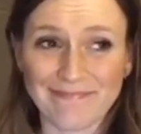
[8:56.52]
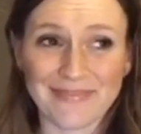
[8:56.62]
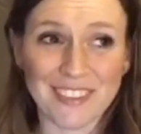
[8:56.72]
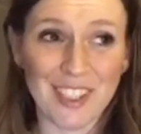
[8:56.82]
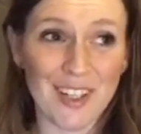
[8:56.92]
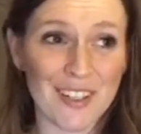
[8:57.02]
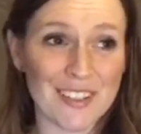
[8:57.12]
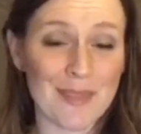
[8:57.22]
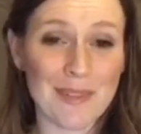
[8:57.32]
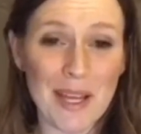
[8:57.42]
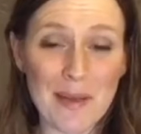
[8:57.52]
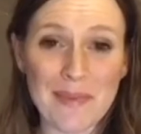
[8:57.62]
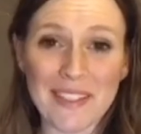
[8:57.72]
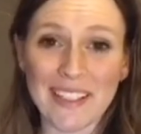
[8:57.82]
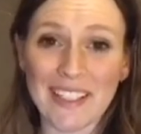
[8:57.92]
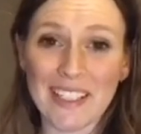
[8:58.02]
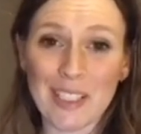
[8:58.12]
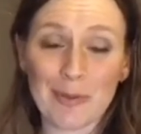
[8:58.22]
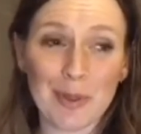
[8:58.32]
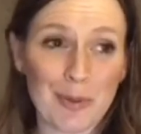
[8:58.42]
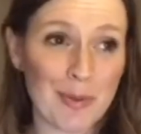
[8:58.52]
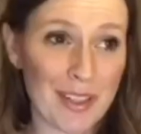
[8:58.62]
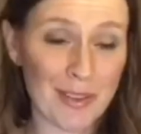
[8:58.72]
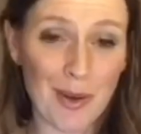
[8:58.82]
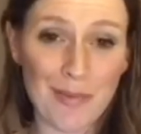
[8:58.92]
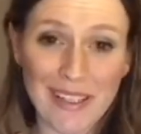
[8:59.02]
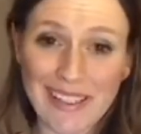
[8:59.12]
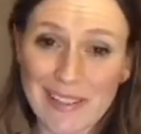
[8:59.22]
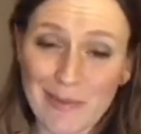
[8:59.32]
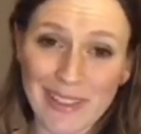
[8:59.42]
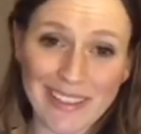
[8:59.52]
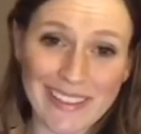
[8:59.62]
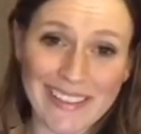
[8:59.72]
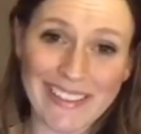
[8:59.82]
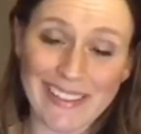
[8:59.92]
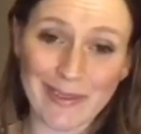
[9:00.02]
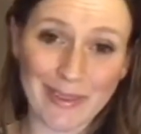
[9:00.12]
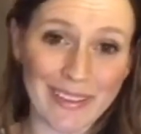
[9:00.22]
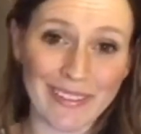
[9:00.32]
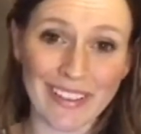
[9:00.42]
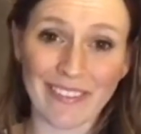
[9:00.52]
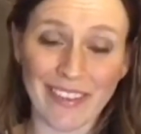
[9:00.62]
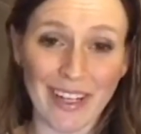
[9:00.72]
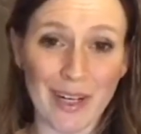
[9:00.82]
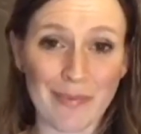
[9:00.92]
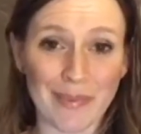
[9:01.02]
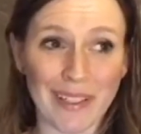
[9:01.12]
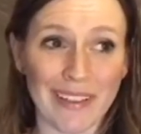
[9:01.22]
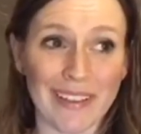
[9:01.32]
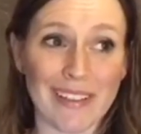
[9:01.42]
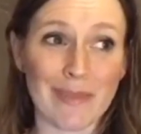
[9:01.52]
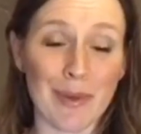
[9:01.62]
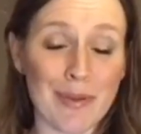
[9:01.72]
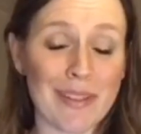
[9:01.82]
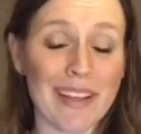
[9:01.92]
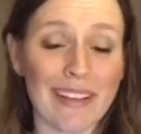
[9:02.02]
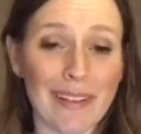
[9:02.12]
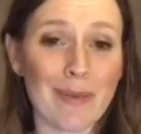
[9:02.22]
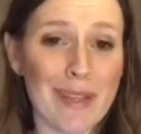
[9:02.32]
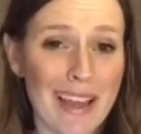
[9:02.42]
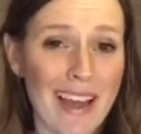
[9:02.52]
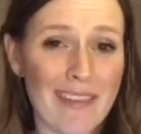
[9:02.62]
Y'all, sometimes when we want to throw mud at someone else, is it really, really fair? Because most likely we have